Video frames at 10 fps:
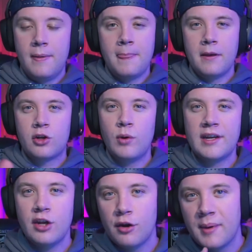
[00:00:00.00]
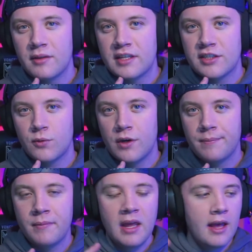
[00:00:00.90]
A quick note about this
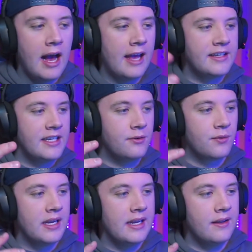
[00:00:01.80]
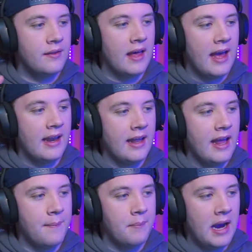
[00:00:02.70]
one. I did read that
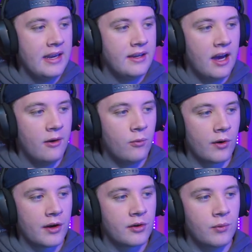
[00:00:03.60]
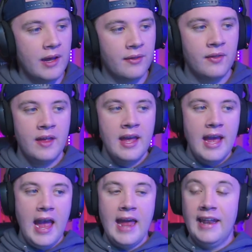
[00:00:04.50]
it might not work with
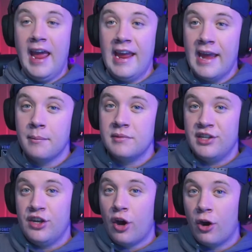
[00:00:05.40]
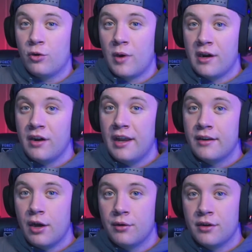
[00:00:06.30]
an AMD hardware
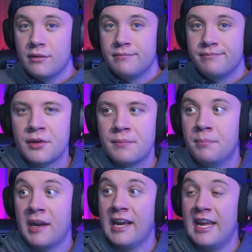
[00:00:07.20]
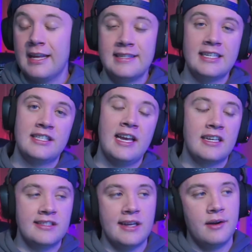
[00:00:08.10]
encoder, but I can't test that
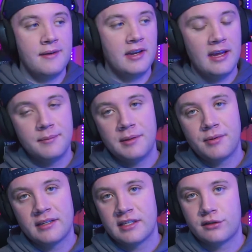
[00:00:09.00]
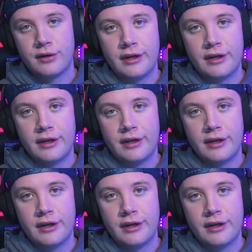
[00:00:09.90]
because I don't have an AMD processor here.